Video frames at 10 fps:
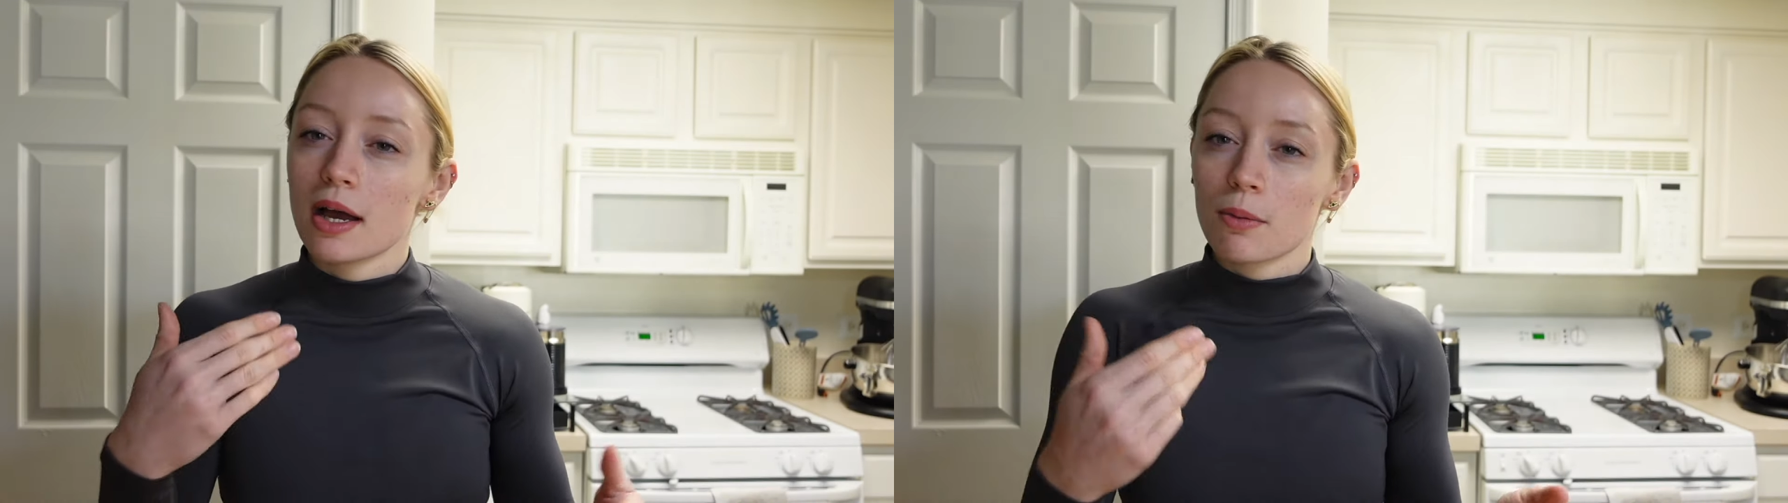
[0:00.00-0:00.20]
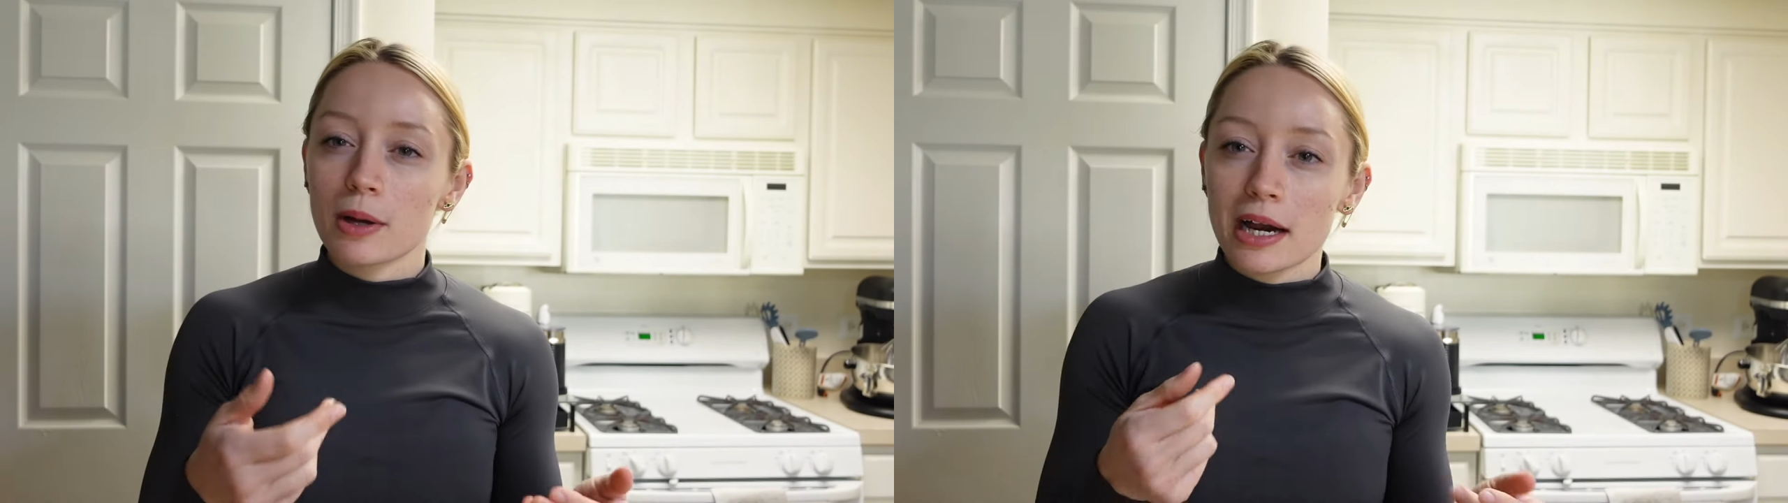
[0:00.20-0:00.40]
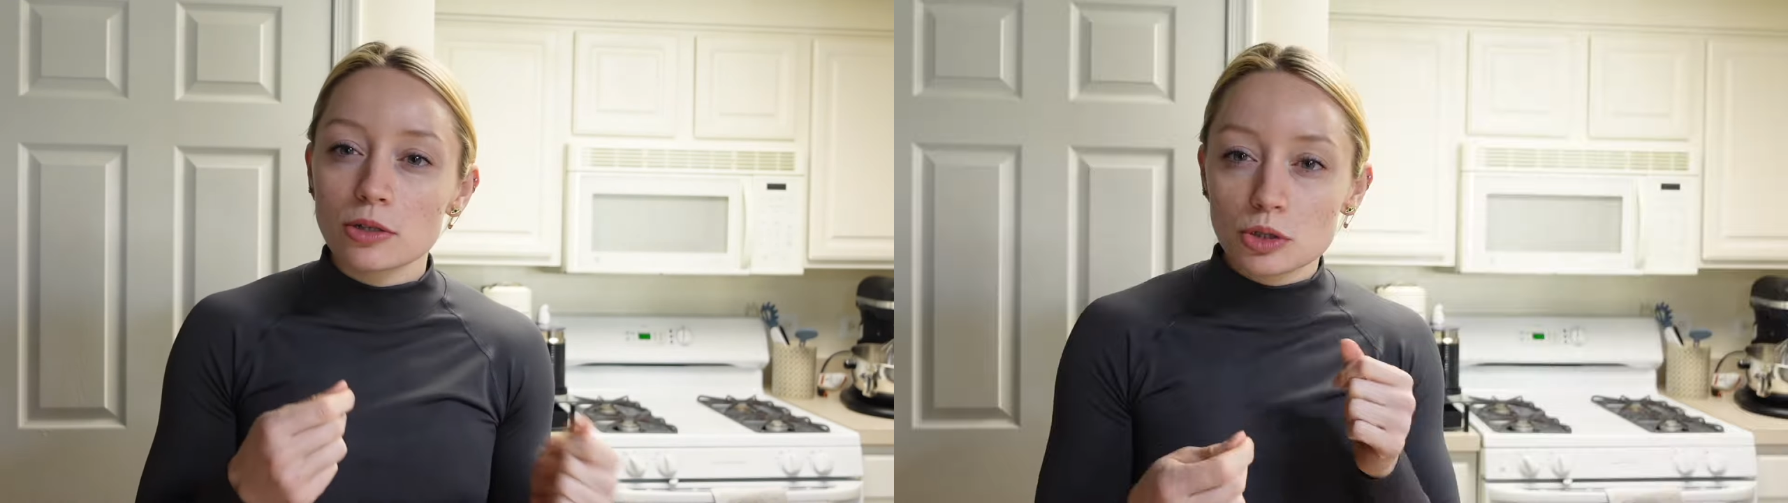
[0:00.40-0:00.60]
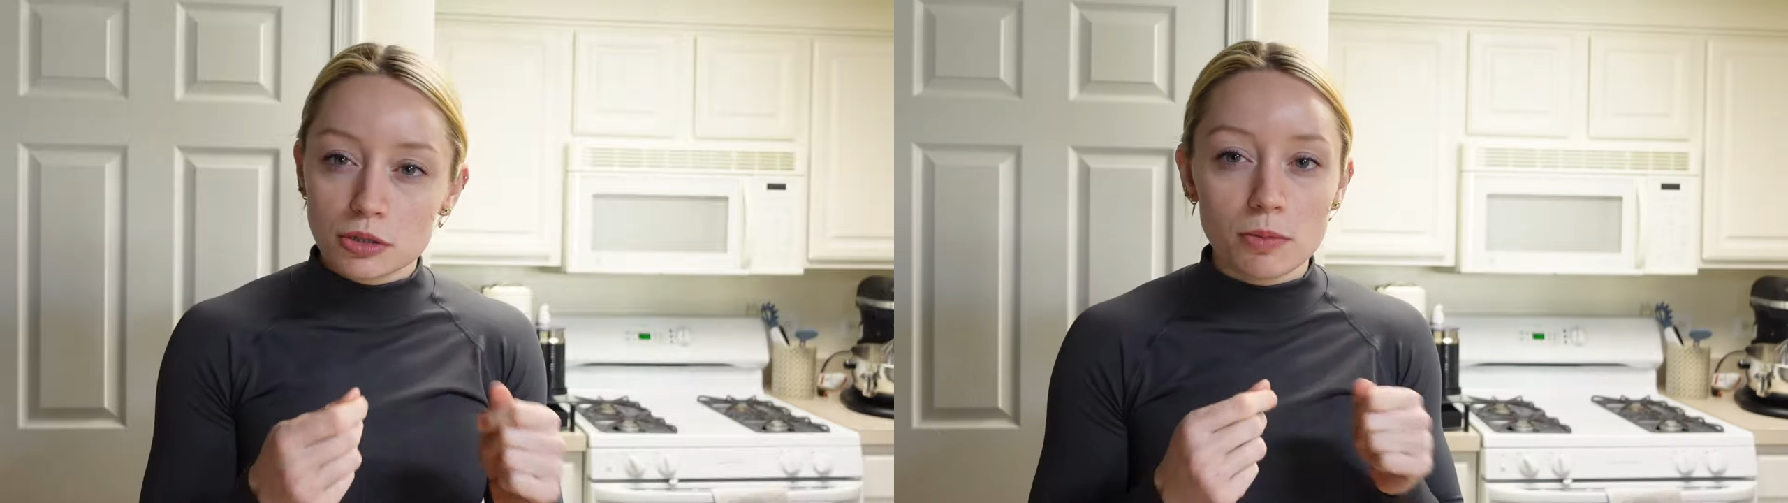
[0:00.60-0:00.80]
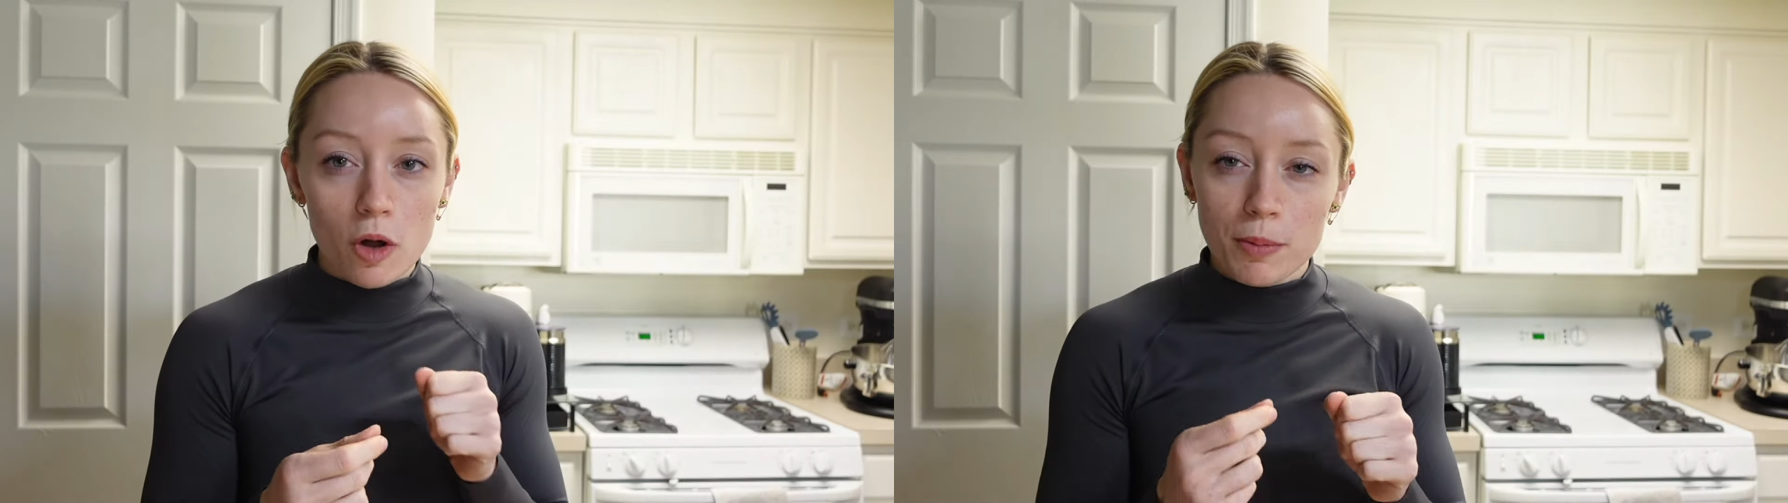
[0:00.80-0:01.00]
We kind of do
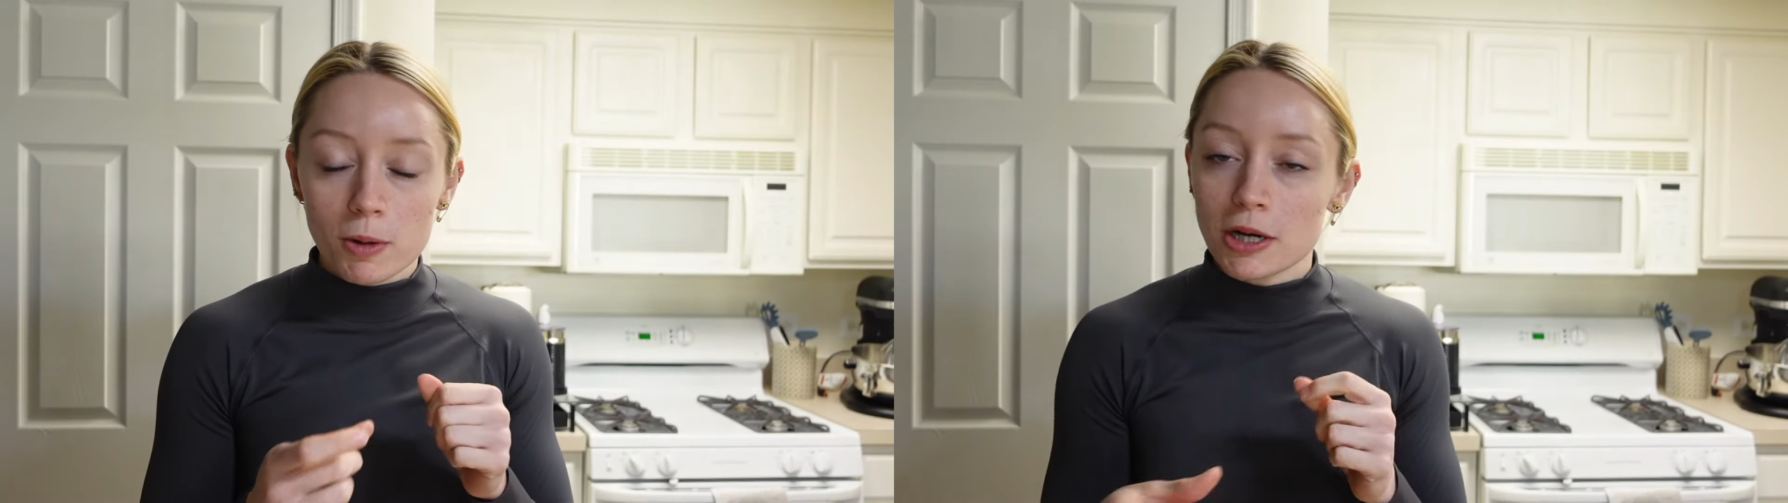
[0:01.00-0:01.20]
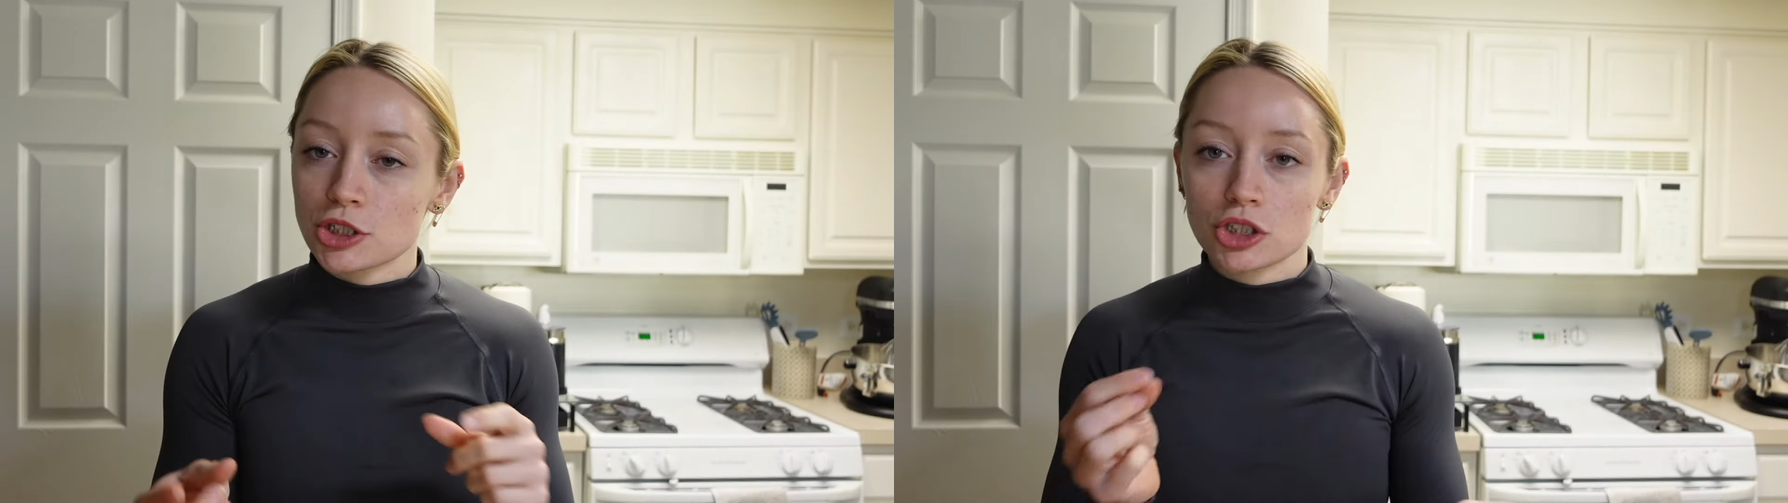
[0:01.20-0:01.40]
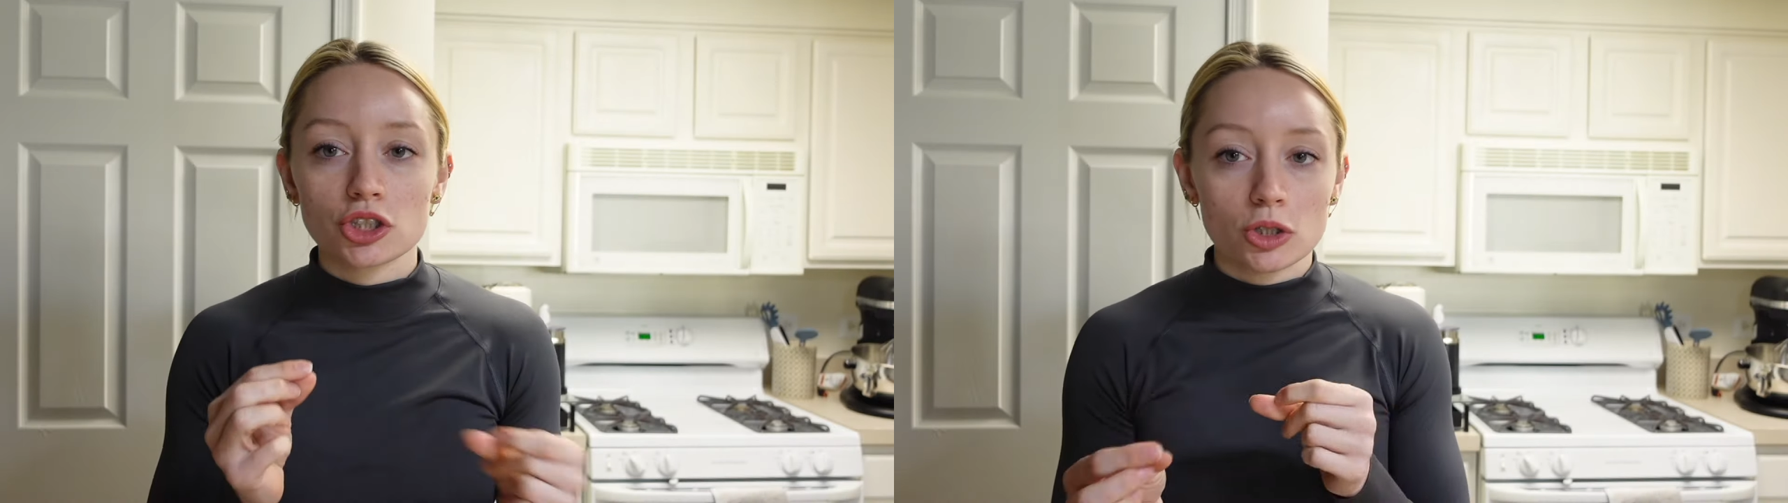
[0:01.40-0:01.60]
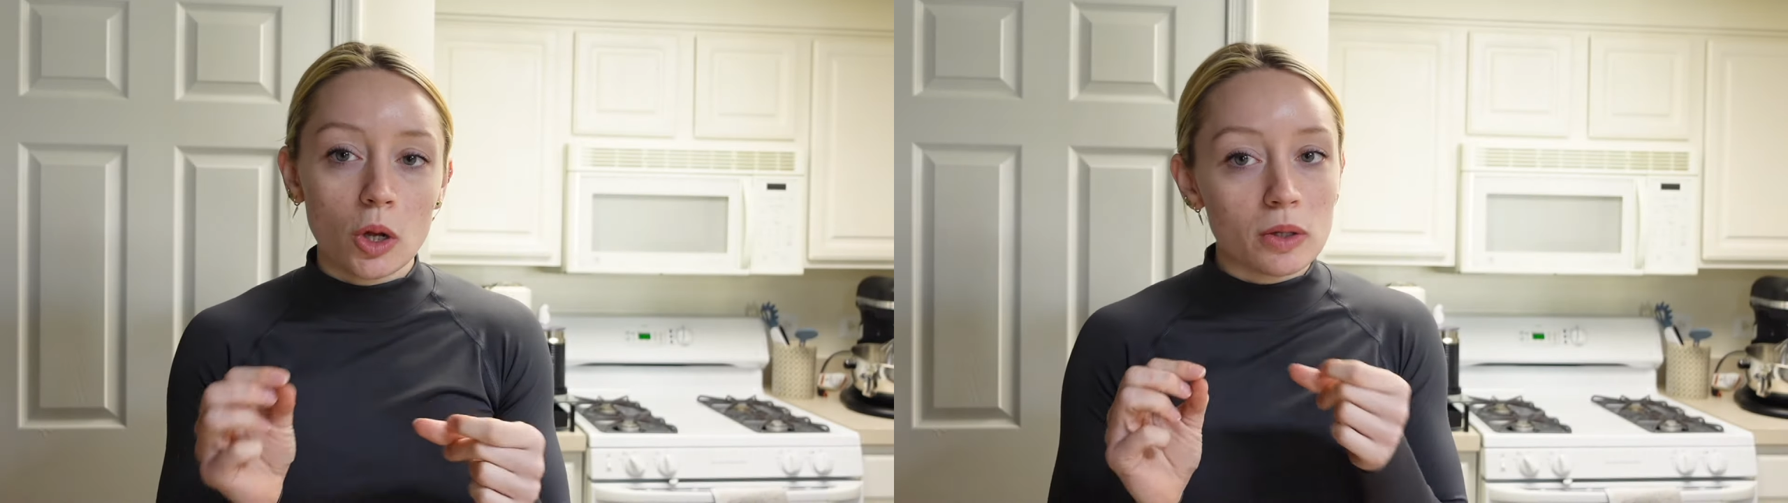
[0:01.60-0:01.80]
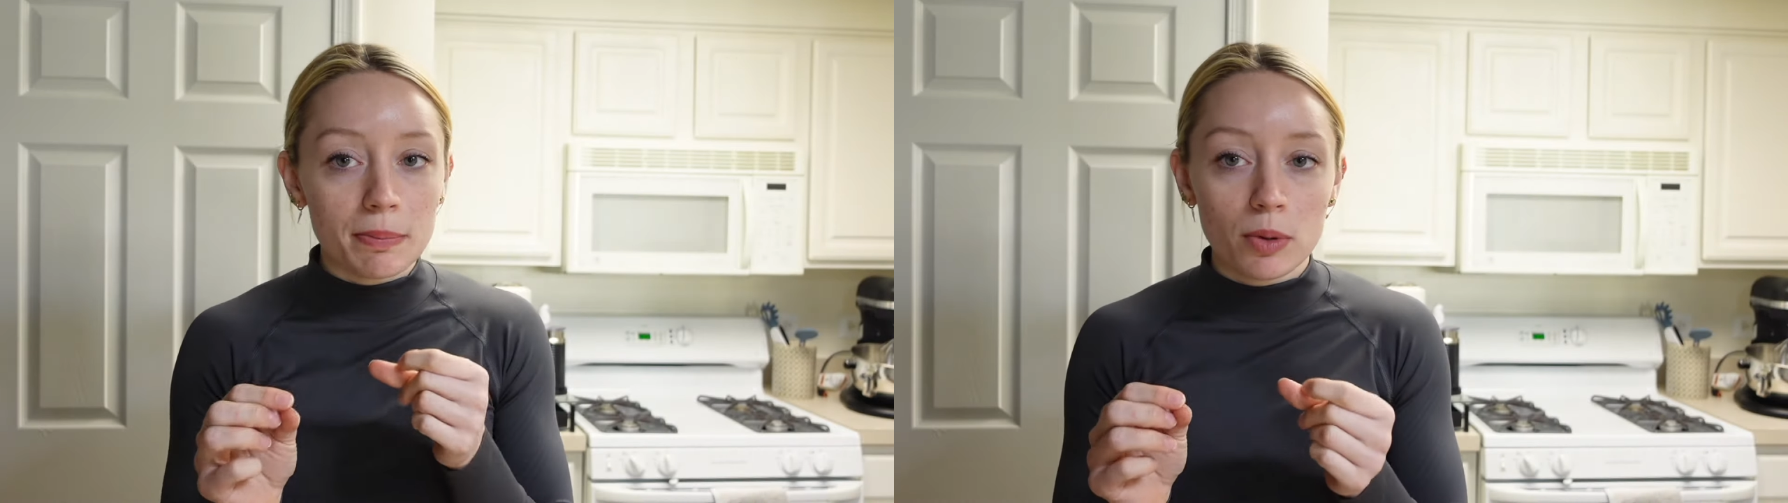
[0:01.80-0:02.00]
small progressions,
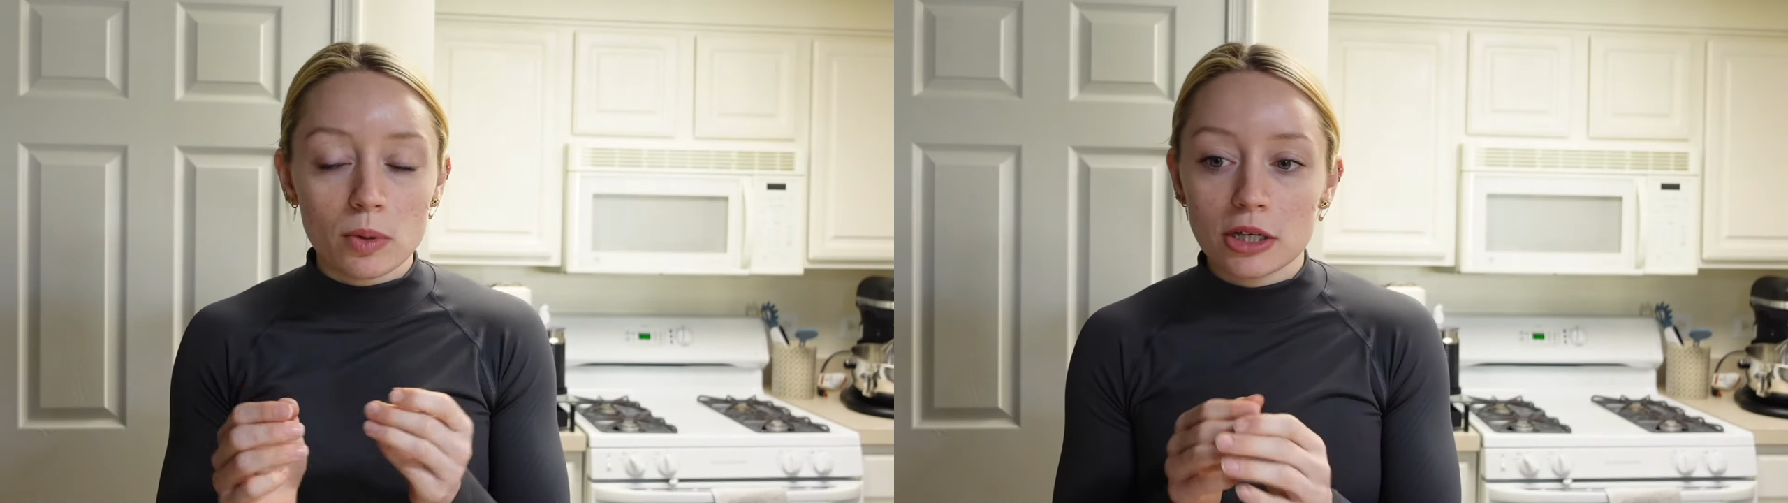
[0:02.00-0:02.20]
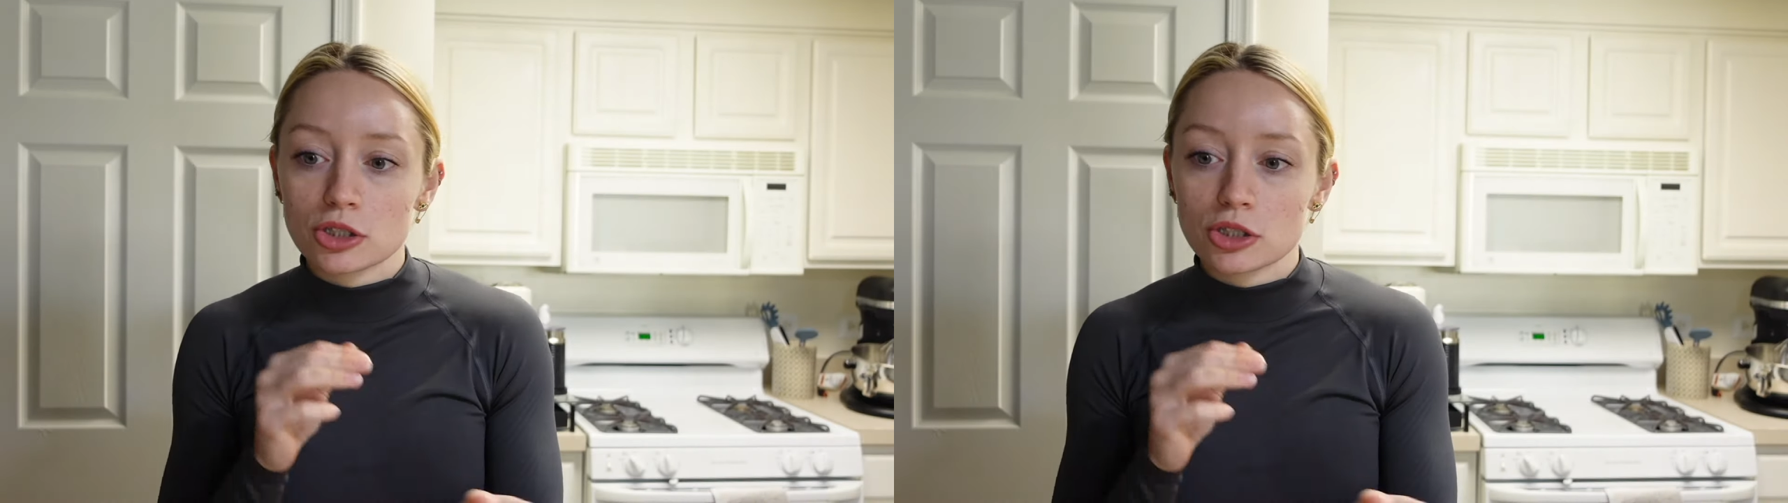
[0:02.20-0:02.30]
slowly pull it,